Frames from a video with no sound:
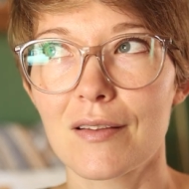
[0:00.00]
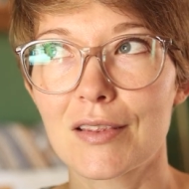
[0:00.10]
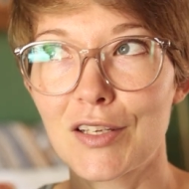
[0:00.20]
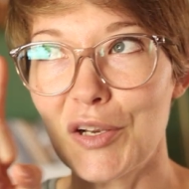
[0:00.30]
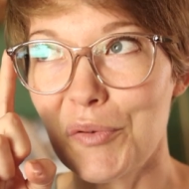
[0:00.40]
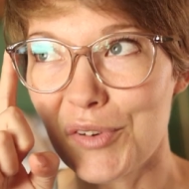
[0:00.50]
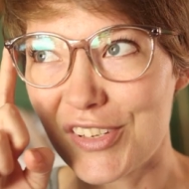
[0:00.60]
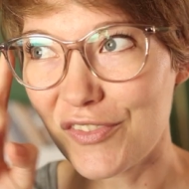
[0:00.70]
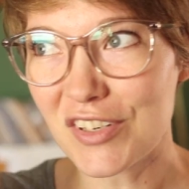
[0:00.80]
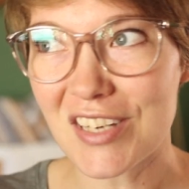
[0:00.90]
there were
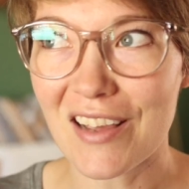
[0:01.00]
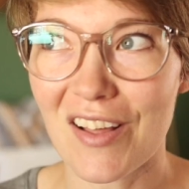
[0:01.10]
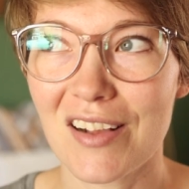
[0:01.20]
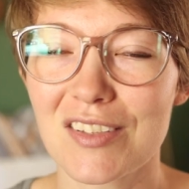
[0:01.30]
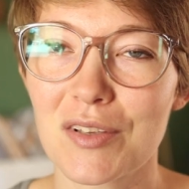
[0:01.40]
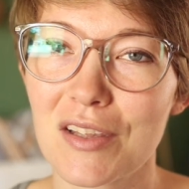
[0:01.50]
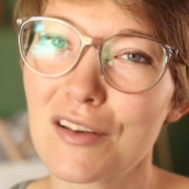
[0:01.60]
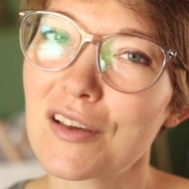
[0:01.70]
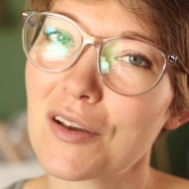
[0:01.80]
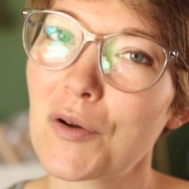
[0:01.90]
different dye lots, so they
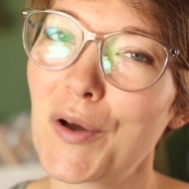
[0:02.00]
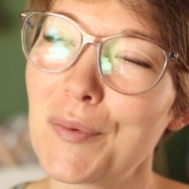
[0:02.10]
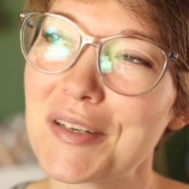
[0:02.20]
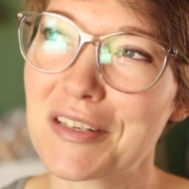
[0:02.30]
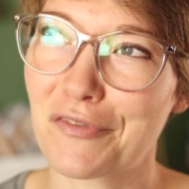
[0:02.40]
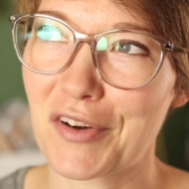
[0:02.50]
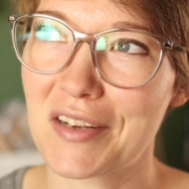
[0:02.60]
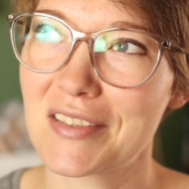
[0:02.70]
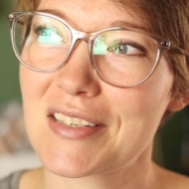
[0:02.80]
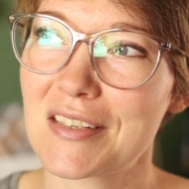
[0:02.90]
look quite a bit
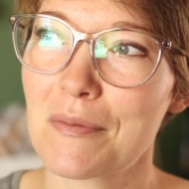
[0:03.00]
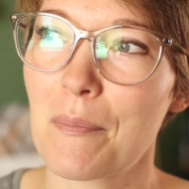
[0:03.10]
different.